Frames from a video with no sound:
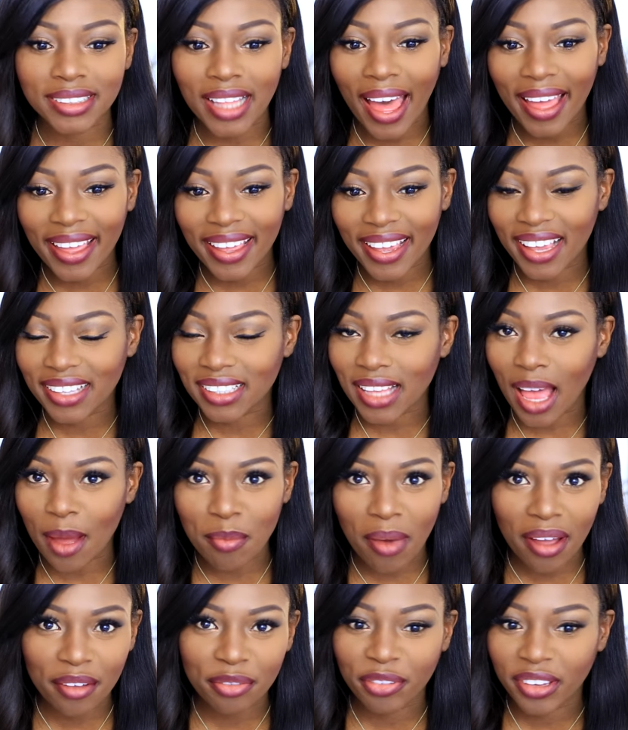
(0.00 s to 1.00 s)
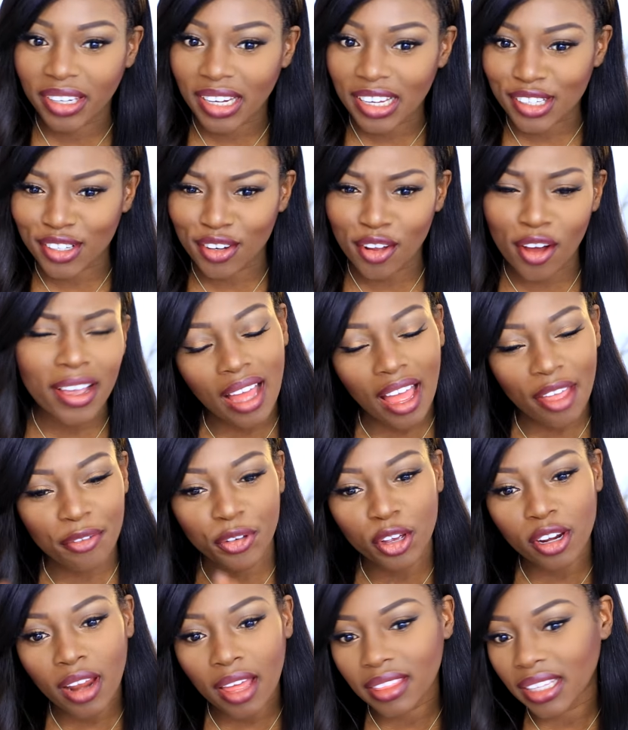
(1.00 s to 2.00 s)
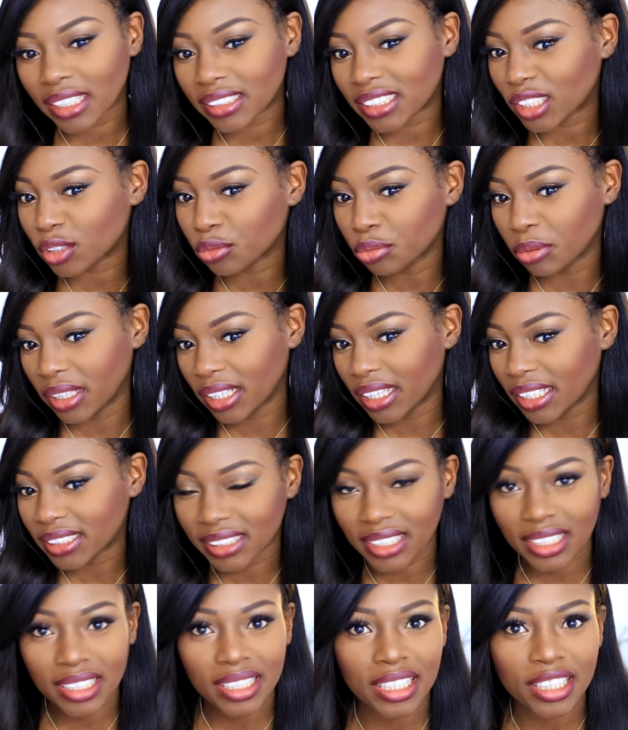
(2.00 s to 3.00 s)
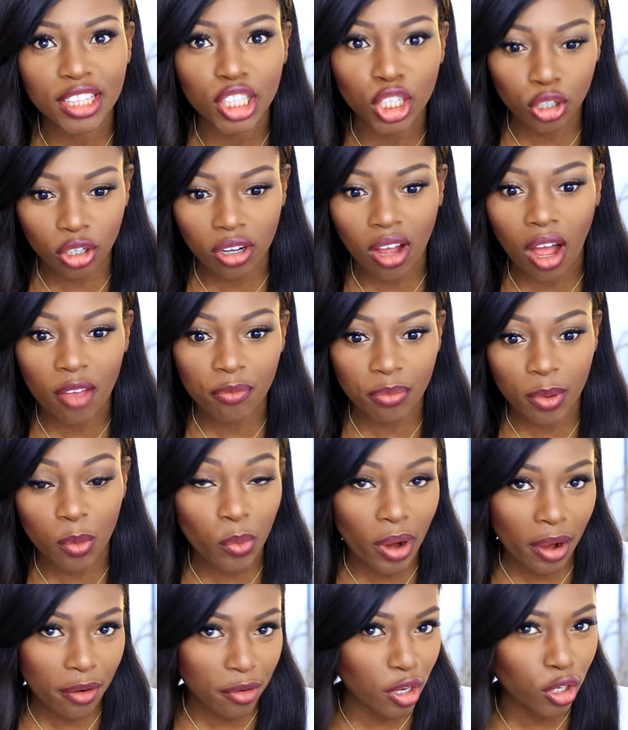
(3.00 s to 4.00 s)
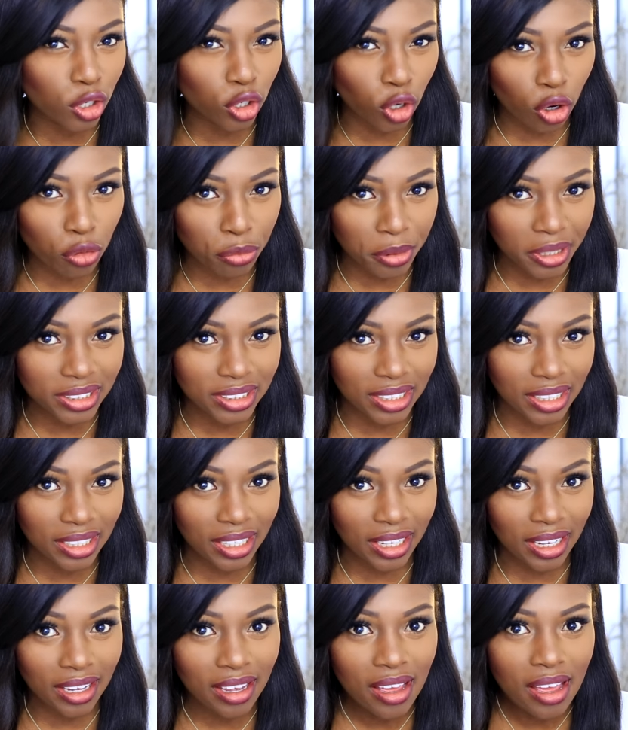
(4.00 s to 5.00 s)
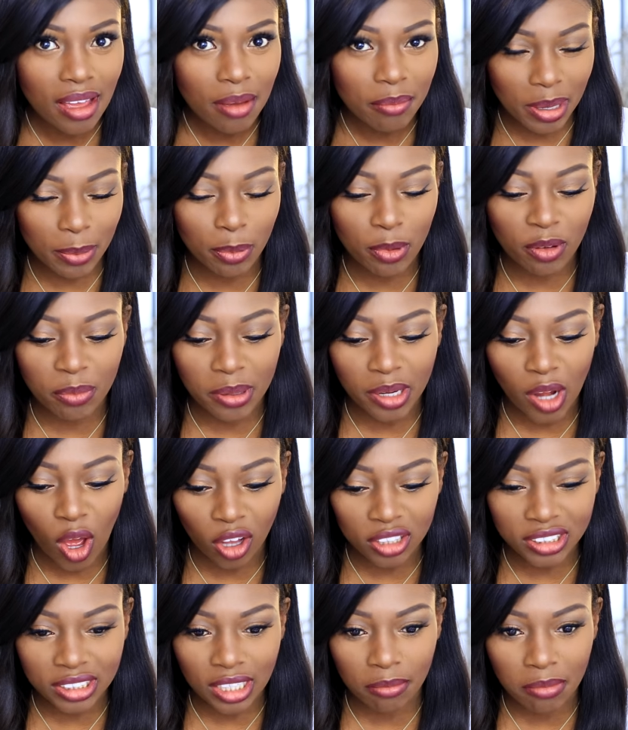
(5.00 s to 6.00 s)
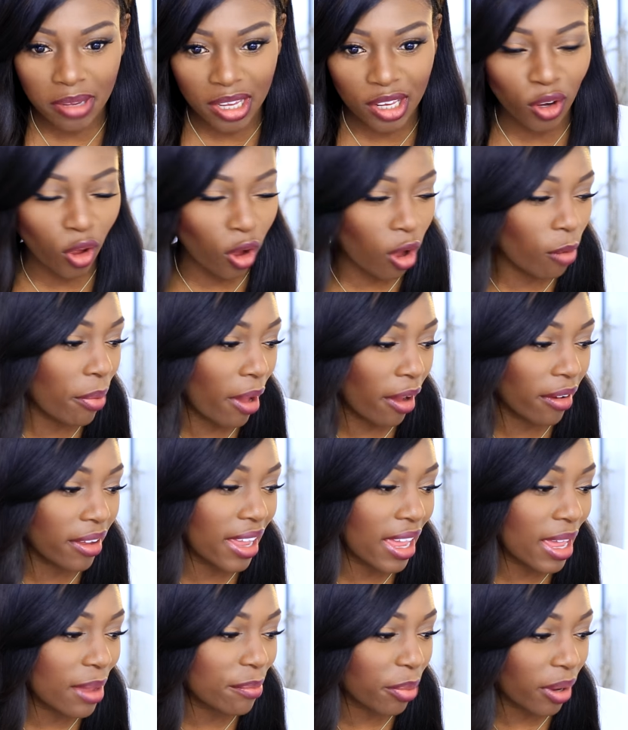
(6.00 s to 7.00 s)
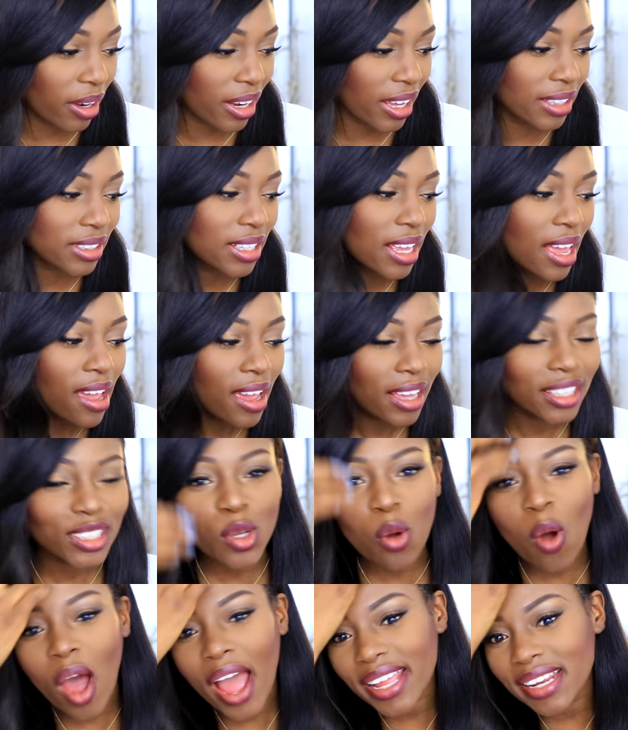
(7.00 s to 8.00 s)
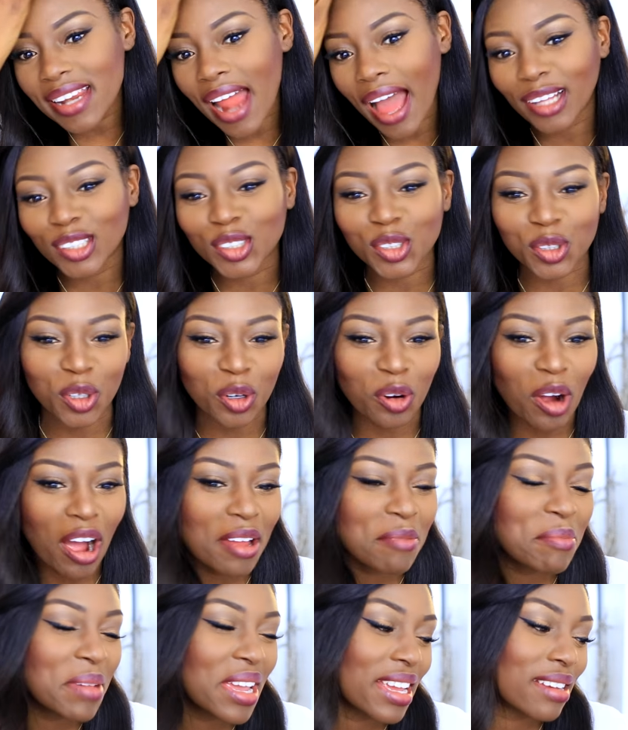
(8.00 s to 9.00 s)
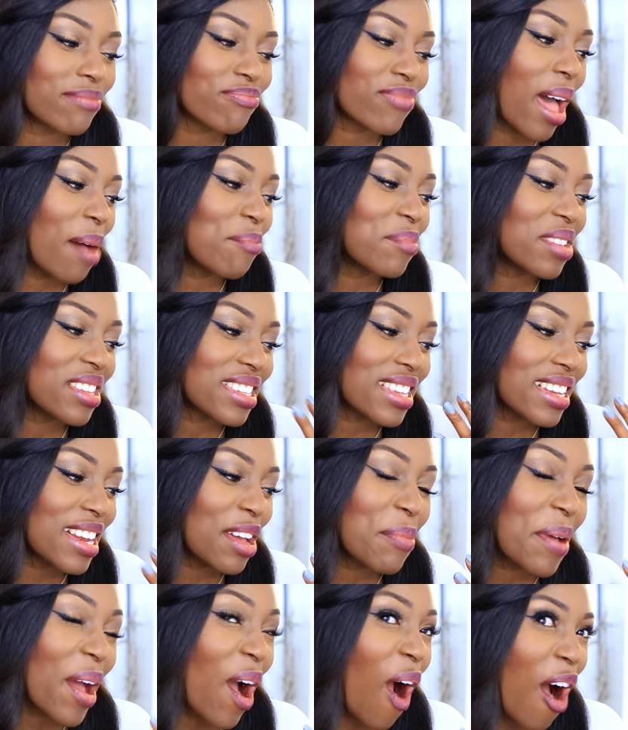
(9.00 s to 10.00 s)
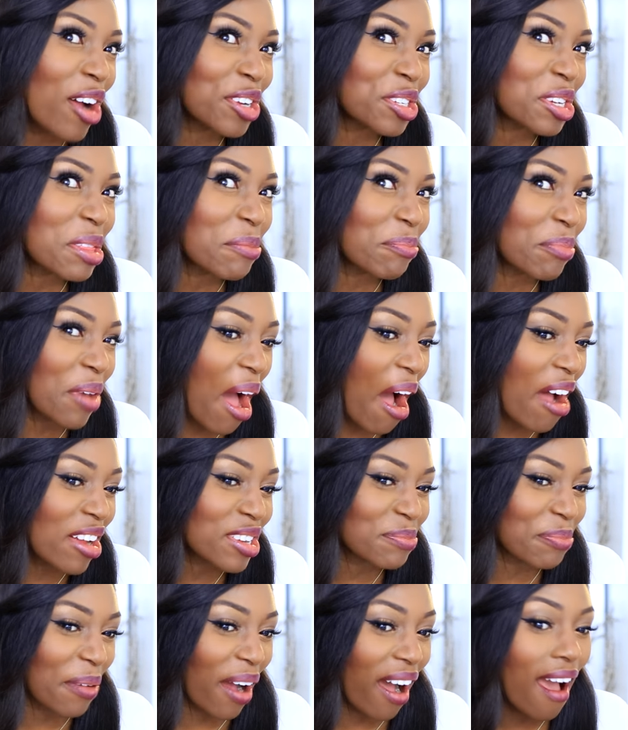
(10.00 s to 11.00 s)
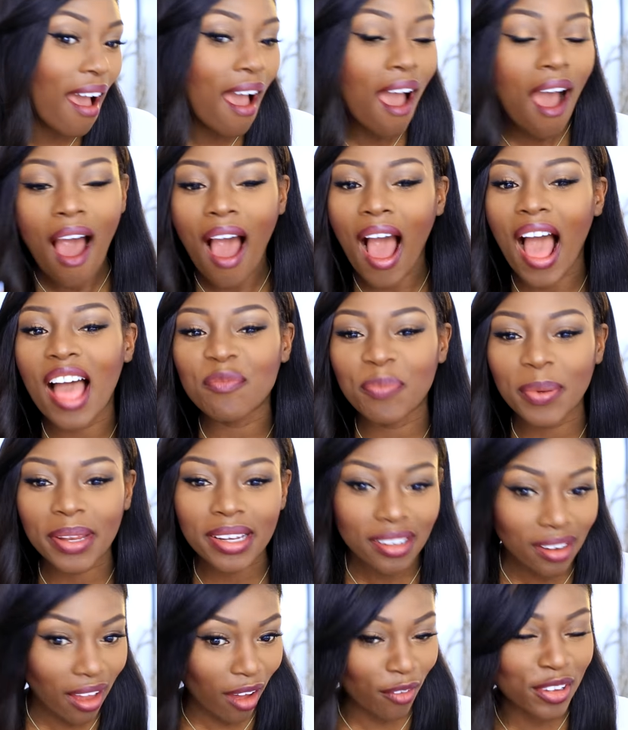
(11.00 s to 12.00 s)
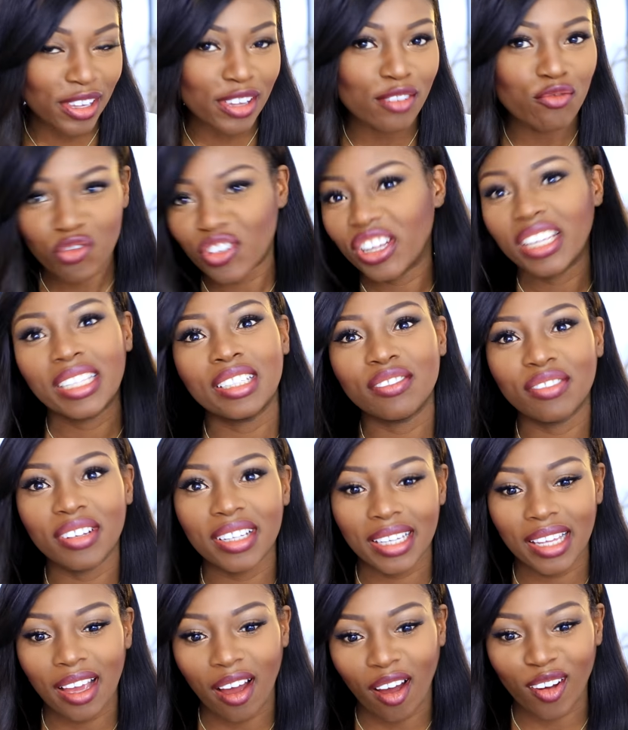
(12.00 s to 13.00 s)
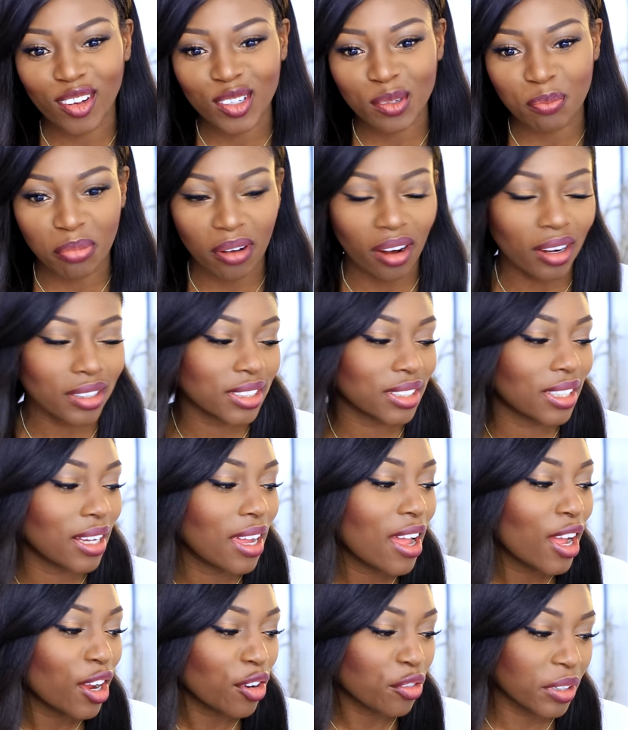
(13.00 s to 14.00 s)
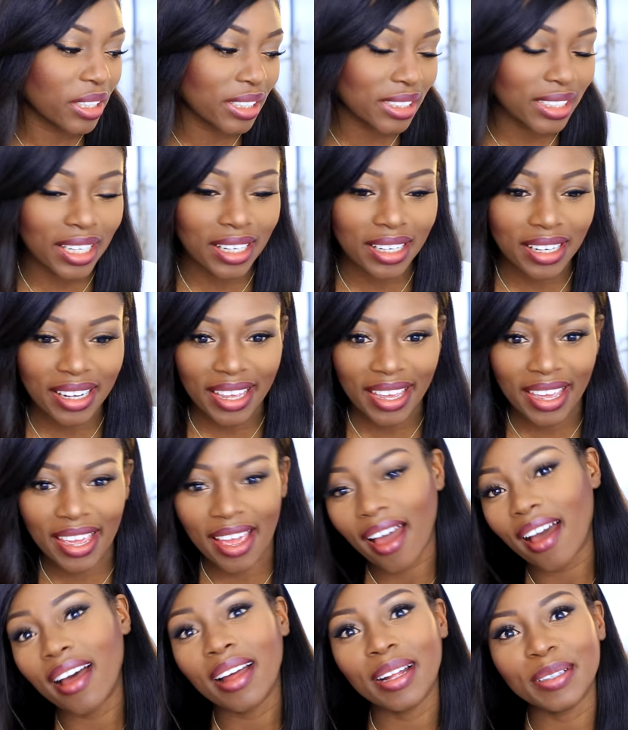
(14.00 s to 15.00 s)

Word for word: that is my finished look. I feel like this is realistically the look I've been wearing a lot recently. People have been asking me a lot about it, but it's quite natural. I mean, it's a little bit harsh on the blush, but I've been loving really, really harsh blush recently.